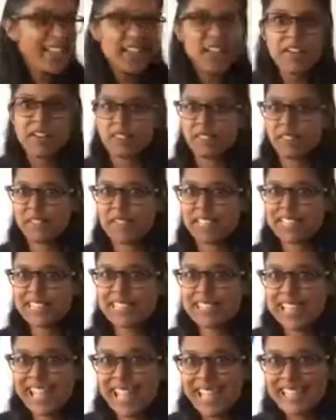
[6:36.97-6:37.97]

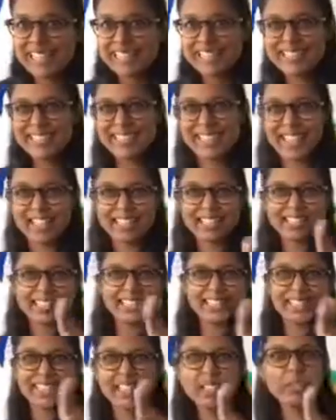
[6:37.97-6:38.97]
Fantastic, I can
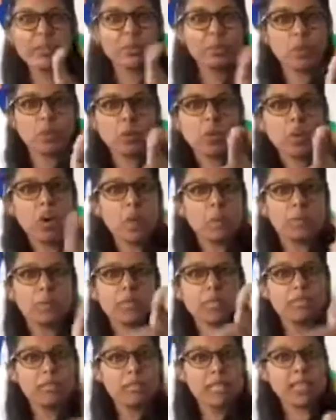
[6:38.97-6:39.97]
see you all copying
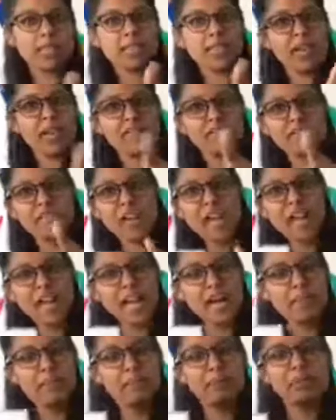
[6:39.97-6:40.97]
me there.
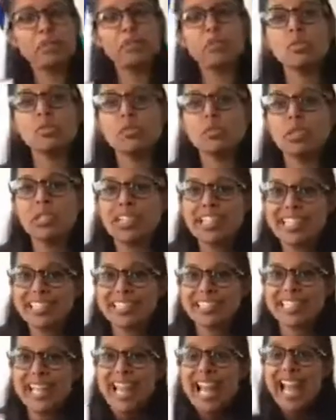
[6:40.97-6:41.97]
Fabulous.
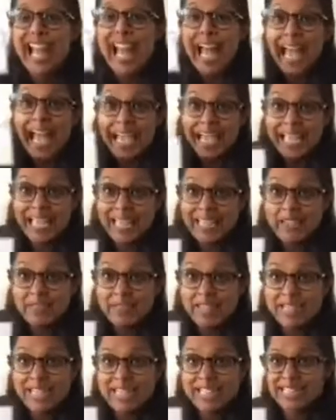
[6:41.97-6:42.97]
Here
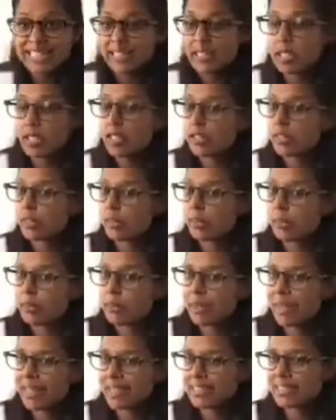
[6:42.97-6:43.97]
is the
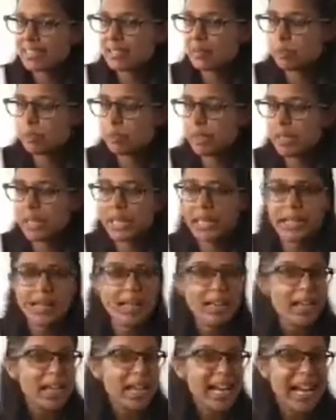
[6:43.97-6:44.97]
best bit,
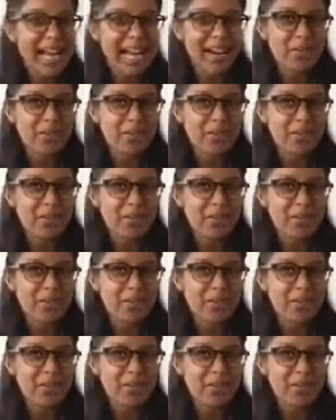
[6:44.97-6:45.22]
our